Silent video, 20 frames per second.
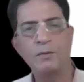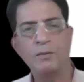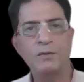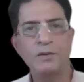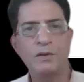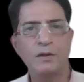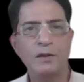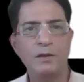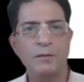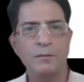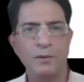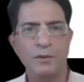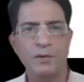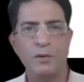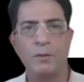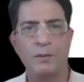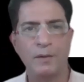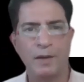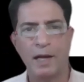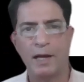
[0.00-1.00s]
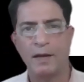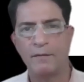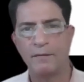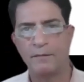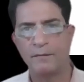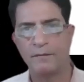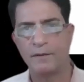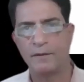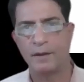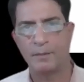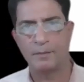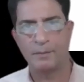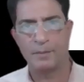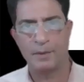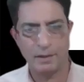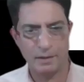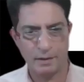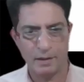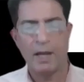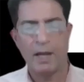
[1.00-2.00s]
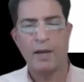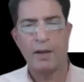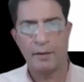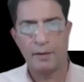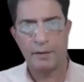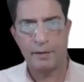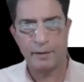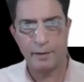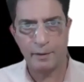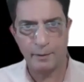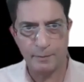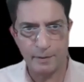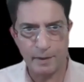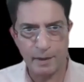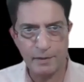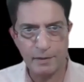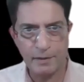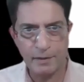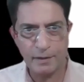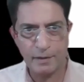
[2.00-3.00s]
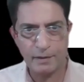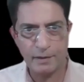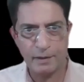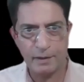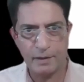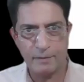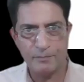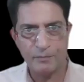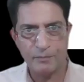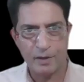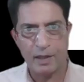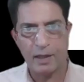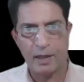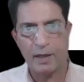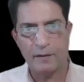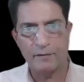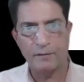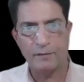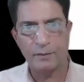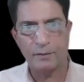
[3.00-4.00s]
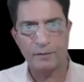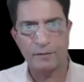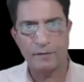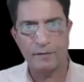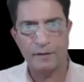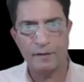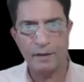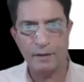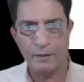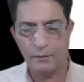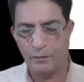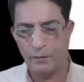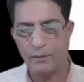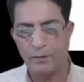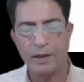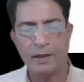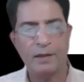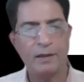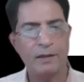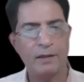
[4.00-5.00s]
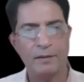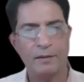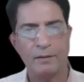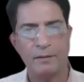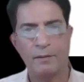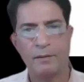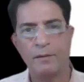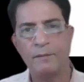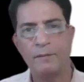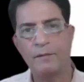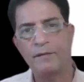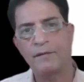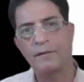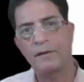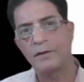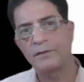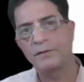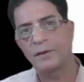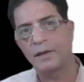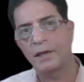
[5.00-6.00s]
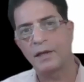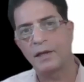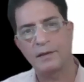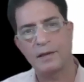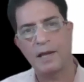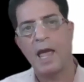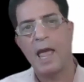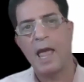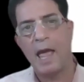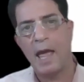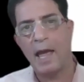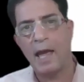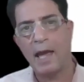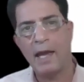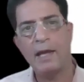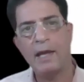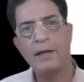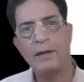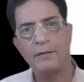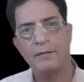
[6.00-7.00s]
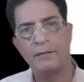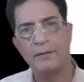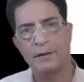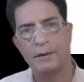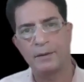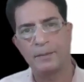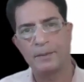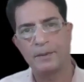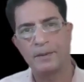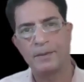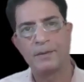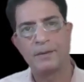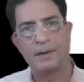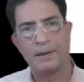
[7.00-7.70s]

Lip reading: Usually we don't have them, but theoretically, as you could see, we can always conjugate any verb.